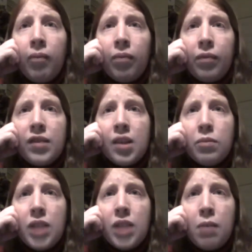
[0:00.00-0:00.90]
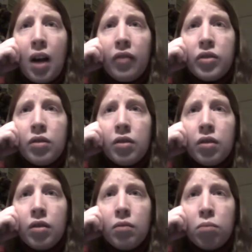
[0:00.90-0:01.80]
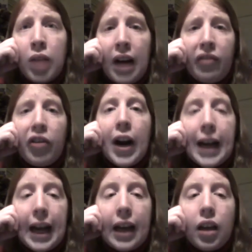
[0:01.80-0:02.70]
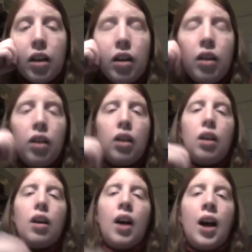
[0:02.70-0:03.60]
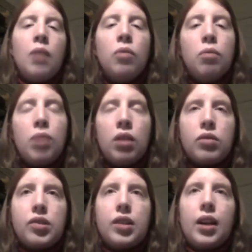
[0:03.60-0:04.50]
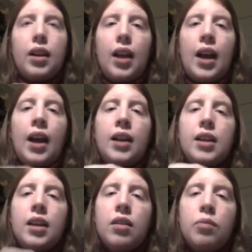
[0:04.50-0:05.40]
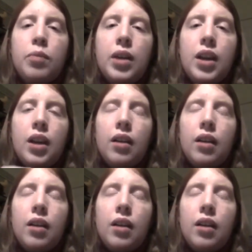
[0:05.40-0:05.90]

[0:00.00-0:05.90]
sometime after Black Friday, I will post it and it'll be